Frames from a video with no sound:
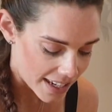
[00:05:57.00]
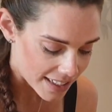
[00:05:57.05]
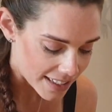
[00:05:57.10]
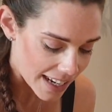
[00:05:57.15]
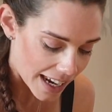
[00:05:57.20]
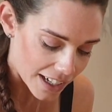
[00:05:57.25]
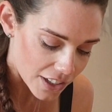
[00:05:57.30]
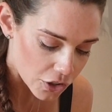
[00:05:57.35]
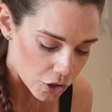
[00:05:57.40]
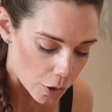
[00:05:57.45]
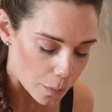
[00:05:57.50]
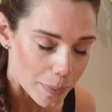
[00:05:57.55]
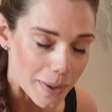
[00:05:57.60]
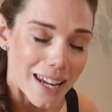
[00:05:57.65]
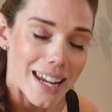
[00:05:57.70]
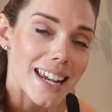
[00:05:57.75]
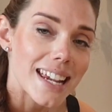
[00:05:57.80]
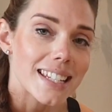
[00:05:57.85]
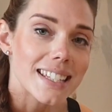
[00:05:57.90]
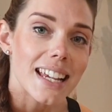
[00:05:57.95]
Next job
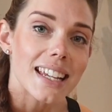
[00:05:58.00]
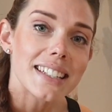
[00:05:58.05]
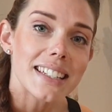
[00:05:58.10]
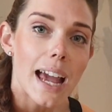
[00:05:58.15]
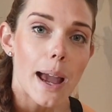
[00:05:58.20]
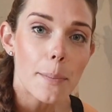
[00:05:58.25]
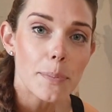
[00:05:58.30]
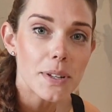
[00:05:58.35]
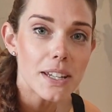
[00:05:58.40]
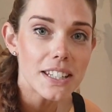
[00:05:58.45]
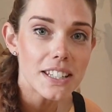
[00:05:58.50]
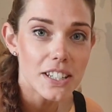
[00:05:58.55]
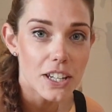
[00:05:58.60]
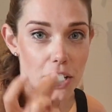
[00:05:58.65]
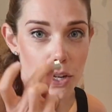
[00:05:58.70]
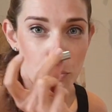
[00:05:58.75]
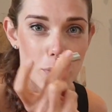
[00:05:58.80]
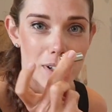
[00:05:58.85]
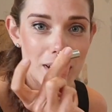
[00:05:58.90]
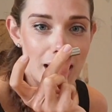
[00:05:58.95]
is adapters. So
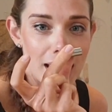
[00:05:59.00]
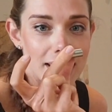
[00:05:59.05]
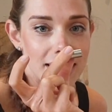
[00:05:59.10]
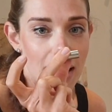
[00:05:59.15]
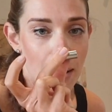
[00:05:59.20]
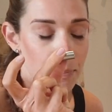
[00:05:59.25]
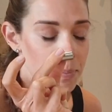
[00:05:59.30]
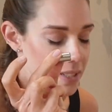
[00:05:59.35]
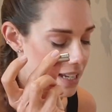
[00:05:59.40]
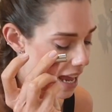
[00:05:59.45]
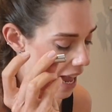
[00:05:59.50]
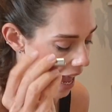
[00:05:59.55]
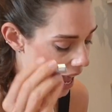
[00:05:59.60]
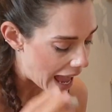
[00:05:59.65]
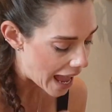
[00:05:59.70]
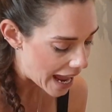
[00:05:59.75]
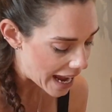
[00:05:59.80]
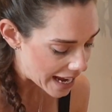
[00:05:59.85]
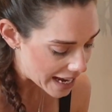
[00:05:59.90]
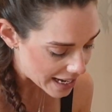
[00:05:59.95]
you want adapter
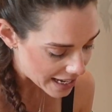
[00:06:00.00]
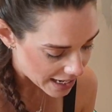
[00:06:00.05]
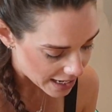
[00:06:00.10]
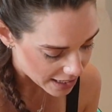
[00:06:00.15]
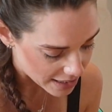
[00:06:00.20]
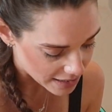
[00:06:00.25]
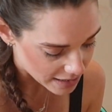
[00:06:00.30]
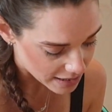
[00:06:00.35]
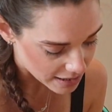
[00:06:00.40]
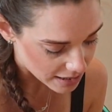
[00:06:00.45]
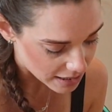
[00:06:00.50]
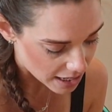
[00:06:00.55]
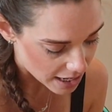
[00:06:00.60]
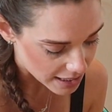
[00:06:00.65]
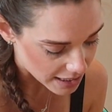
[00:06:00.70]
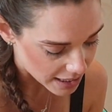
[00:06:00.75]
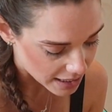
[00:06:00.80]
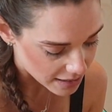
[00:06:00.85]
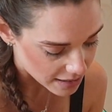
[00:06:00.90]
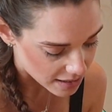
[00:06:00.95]
A
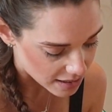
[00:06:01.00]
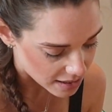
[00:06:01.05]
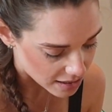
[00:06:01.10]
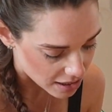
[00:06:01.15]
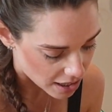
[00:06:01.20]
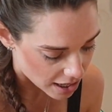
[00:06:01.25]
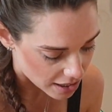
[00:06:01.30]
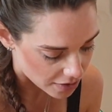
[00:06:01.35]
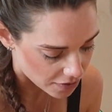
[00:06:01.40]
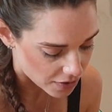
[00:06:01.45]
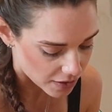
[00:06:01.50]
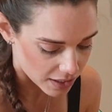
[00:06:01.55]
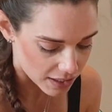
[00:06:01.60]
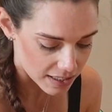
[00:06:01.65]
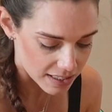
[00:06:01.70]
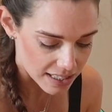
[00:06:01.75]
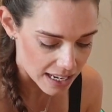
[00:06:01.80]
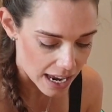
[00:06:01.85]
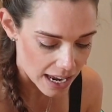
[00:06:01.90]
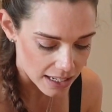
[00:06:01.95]
sliding into the side of the
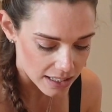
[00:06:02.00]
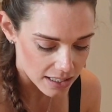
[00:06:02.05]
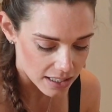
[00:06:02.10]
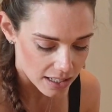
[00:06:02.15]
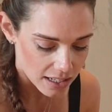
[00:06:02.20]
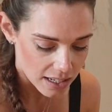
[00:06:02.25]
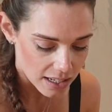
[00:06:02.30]
cassette,